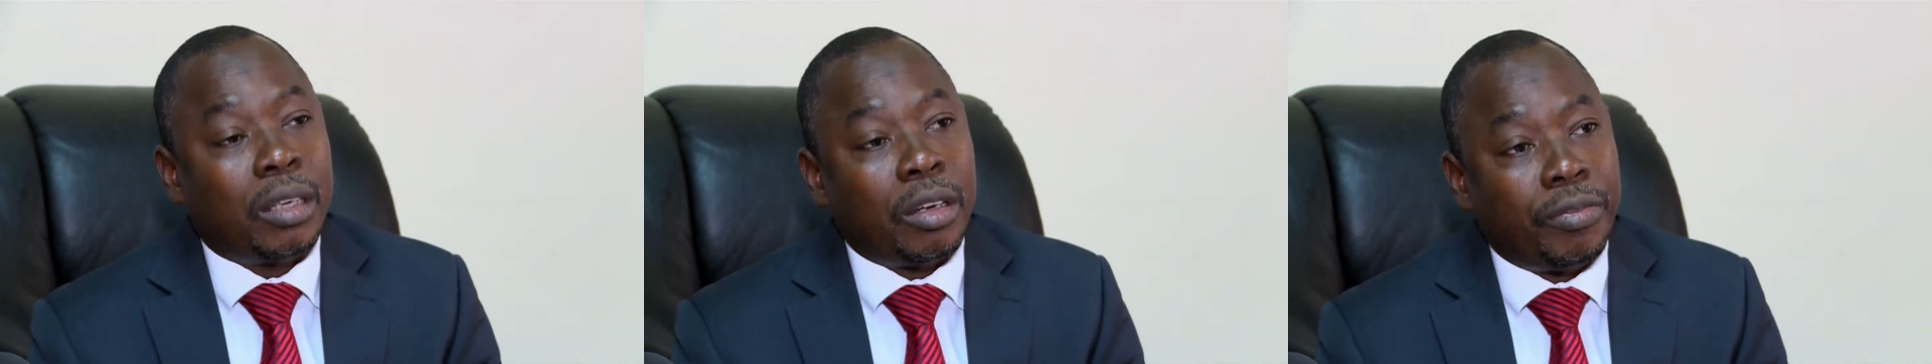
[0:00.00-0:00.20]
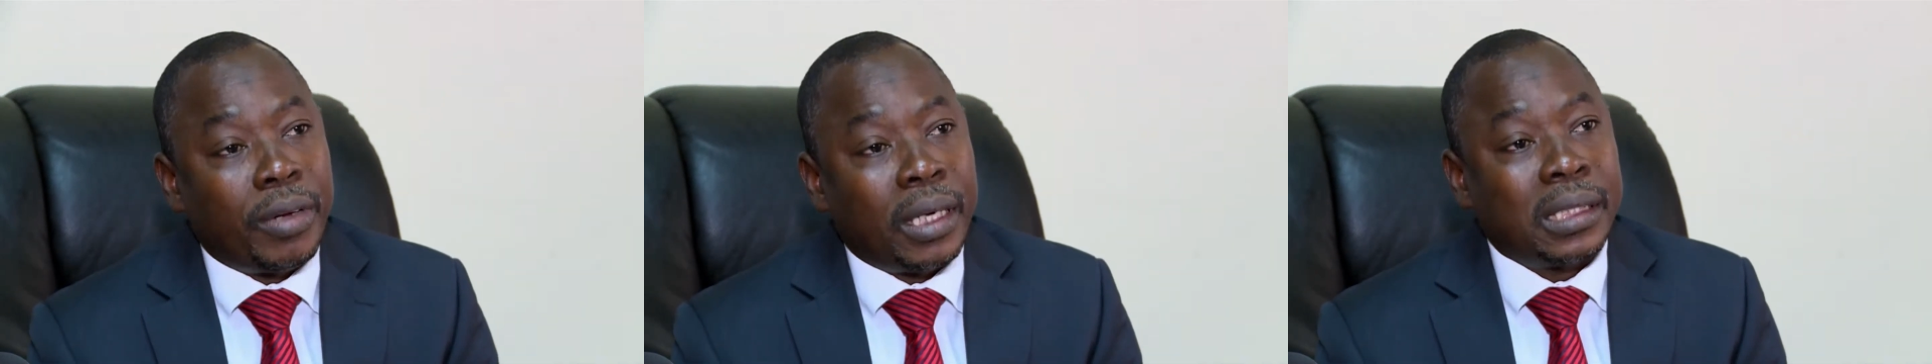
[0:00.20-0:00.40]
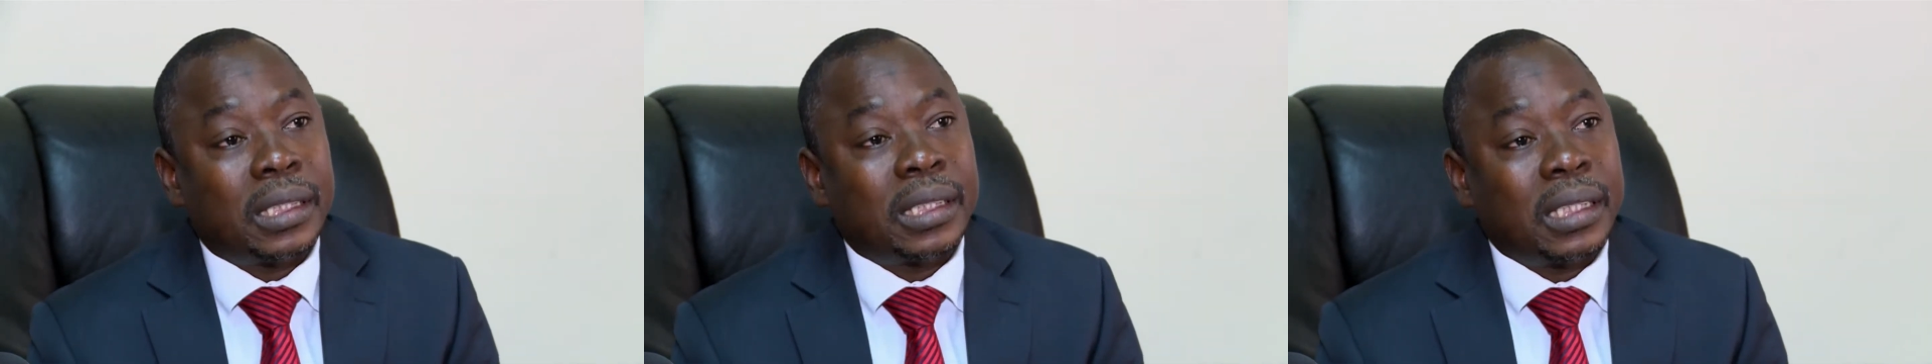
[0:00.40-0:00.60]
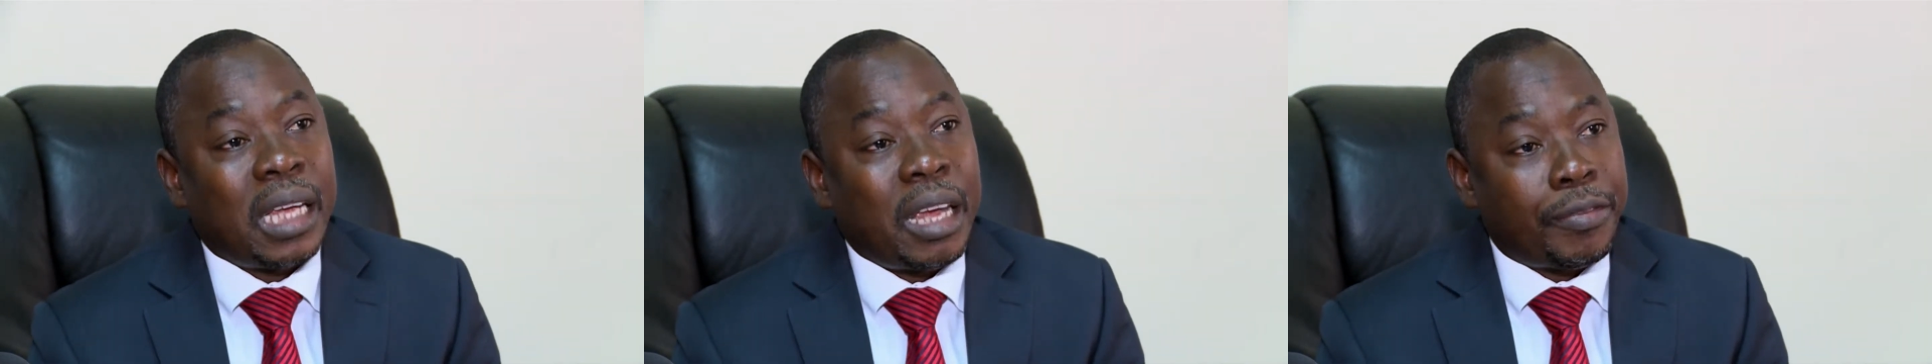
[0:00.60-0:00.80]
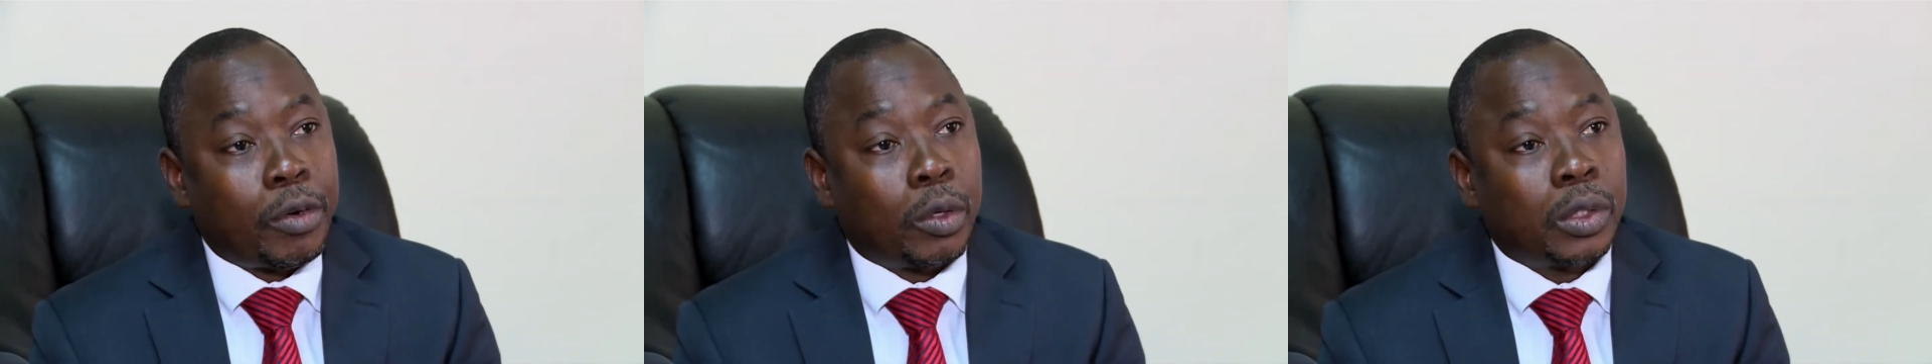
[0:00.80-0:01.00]
government's
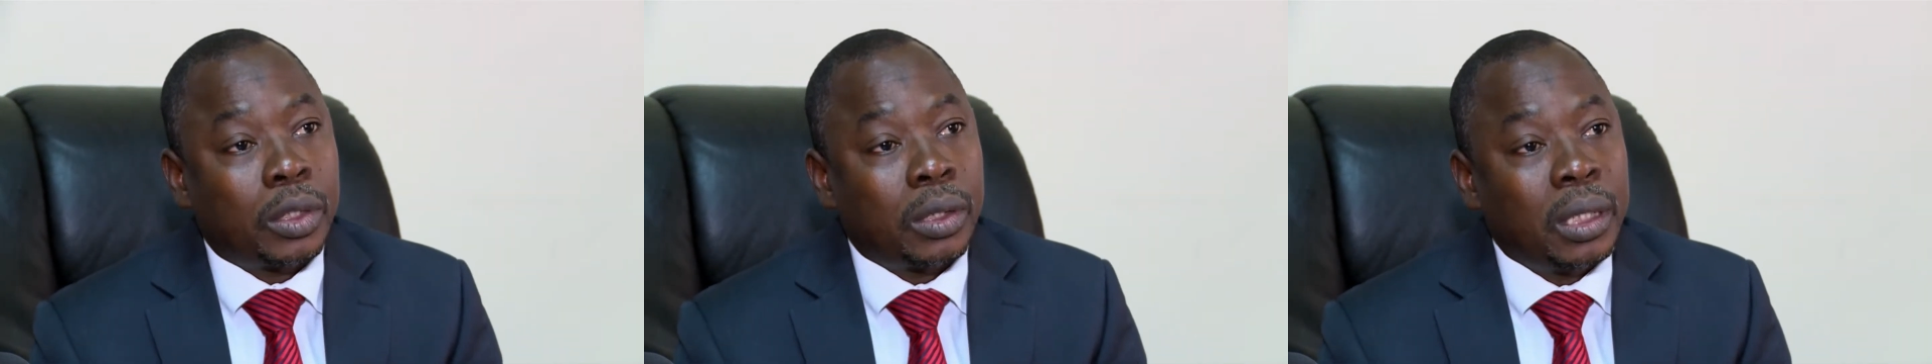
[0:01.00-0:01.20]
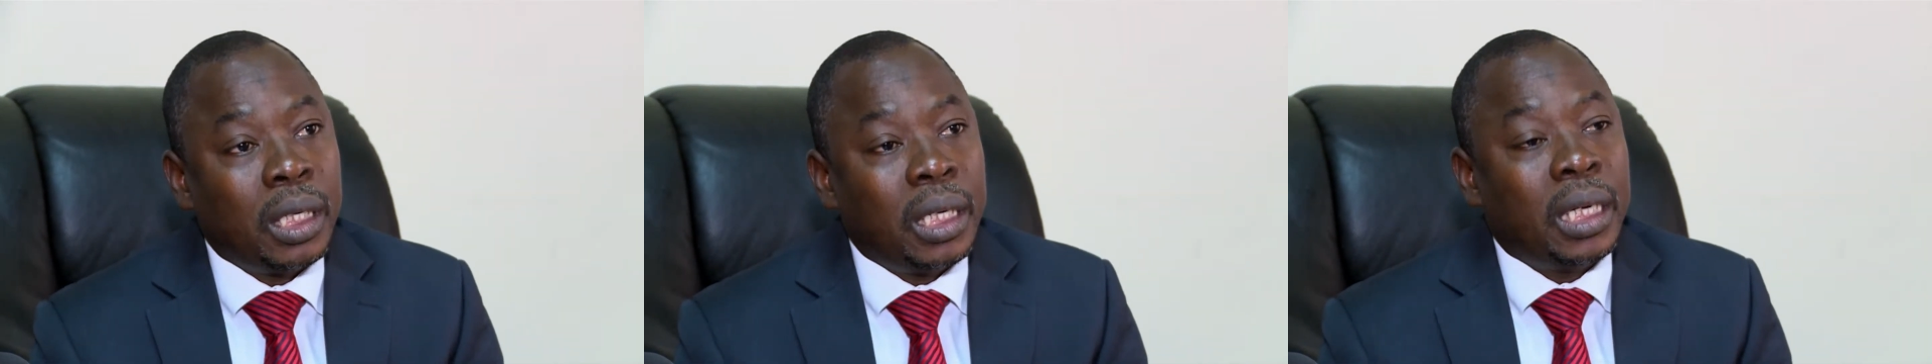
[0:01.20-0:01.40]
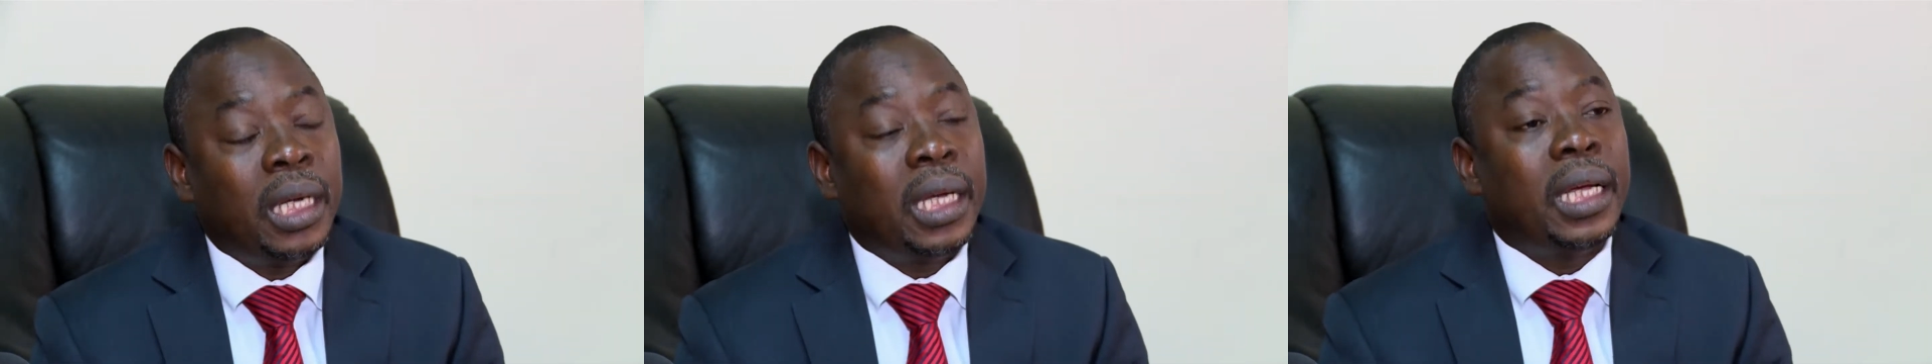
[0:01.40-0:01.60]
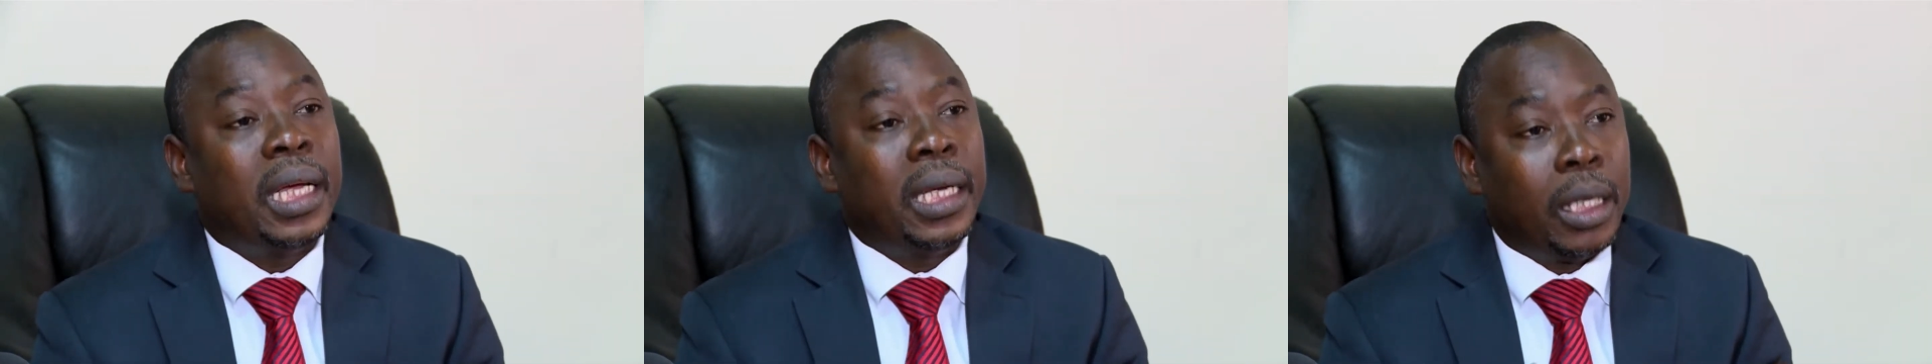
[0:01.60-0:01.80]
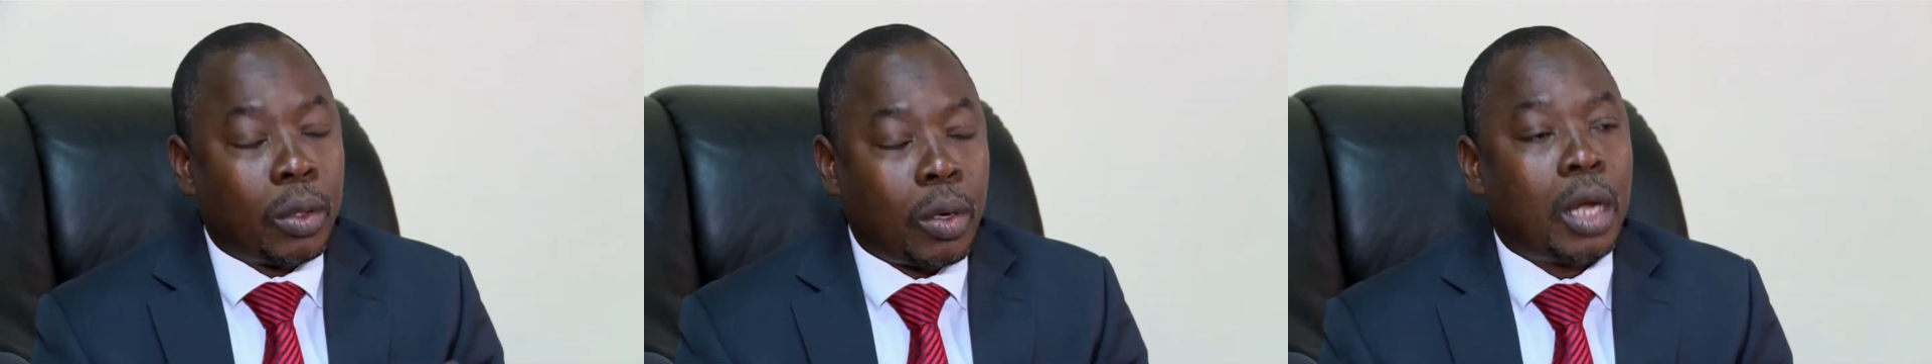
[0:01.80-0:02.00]
efforts
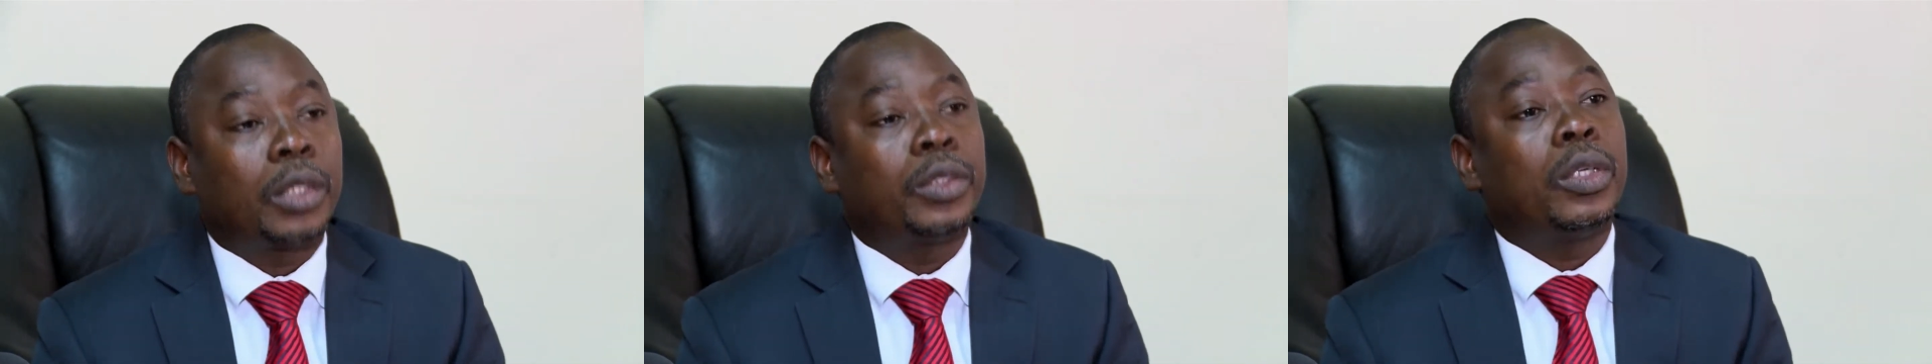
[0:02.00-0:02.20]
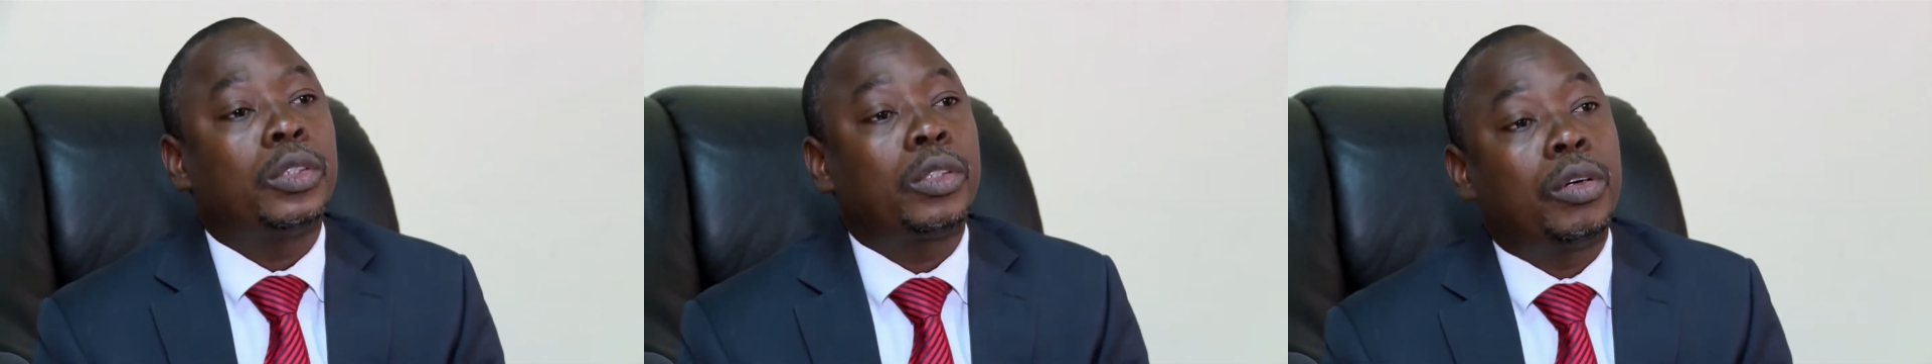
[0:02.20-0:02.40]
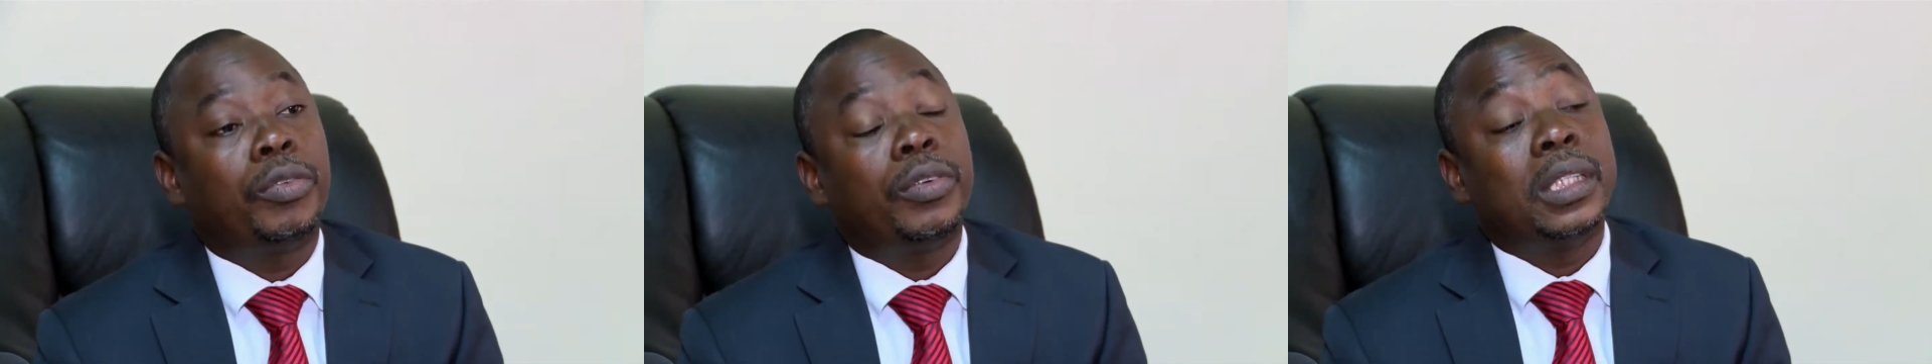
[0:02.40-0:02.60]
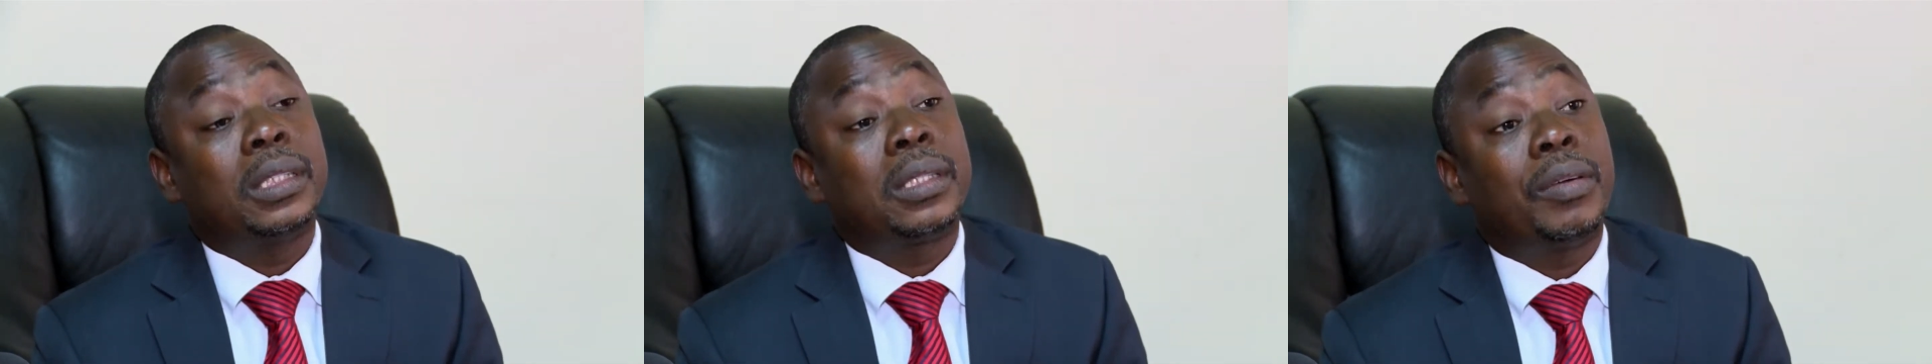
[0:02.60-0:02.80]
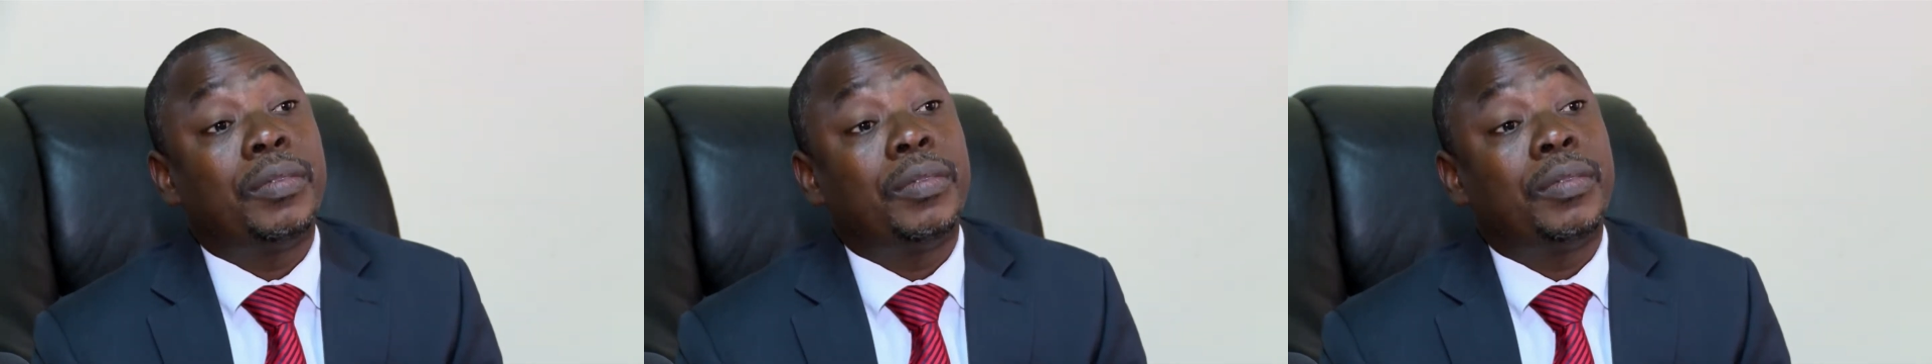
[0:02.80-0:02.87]
in the collection of its